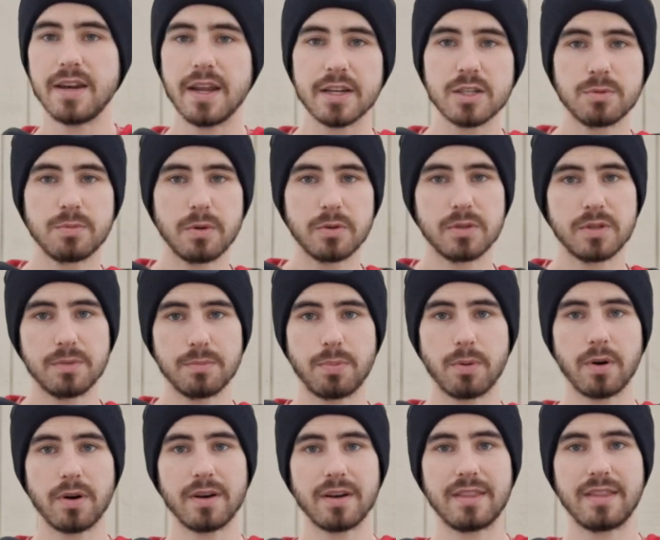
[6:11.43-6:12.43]
next most
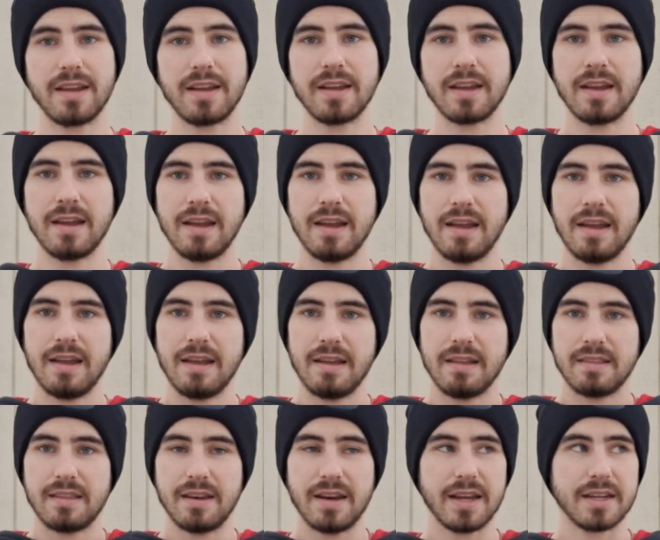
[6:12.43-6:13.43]
important thing,
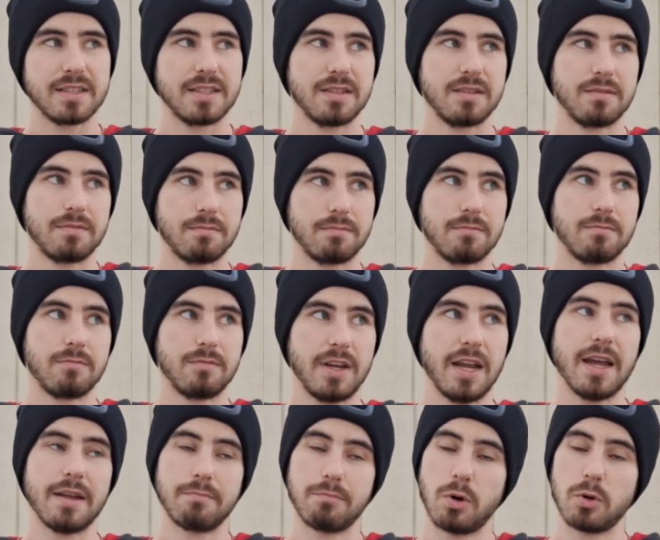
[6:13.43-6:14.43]

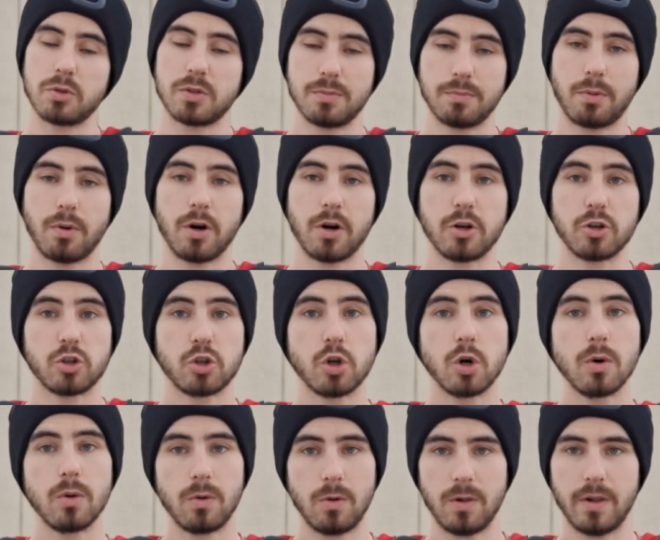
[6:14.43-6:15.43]
most important
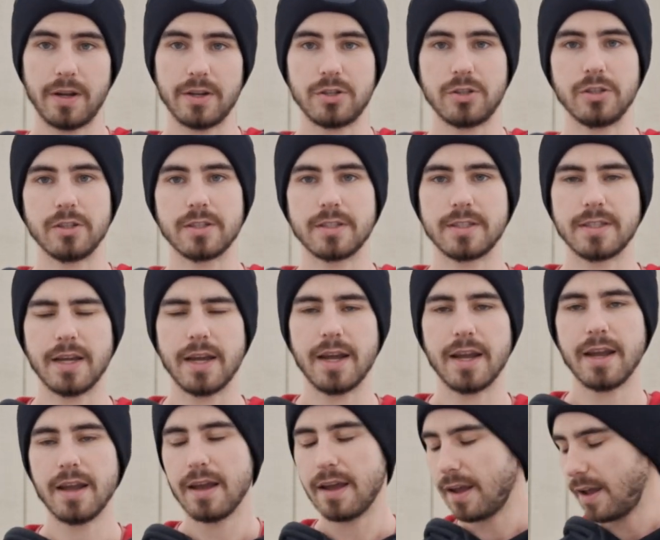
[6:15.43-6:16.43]
tool, I should say,